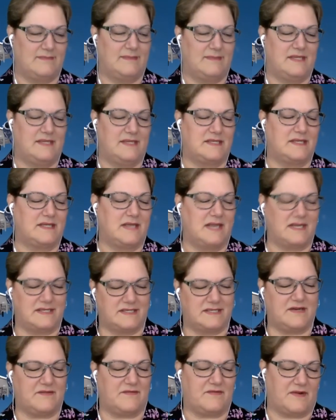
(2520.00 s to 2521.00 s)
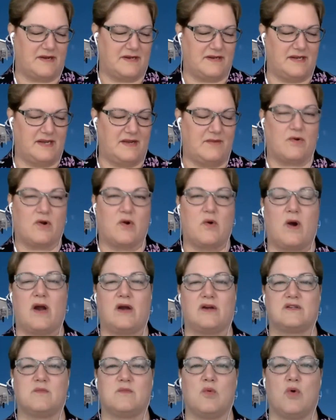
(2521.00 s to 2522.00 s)
it's it's different. It
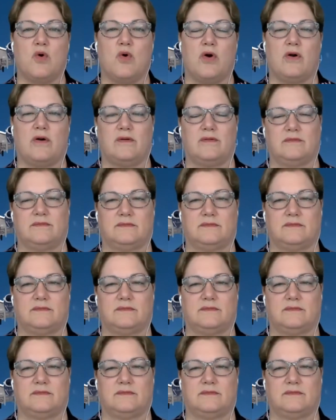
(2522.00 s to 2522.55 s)
requires more